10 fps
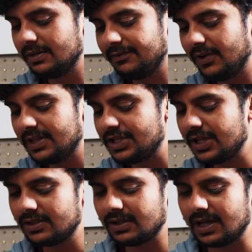for the
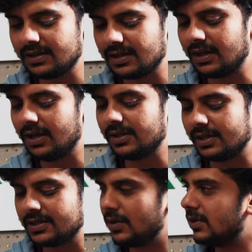jig to cut the cloth on
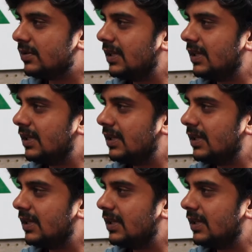its own.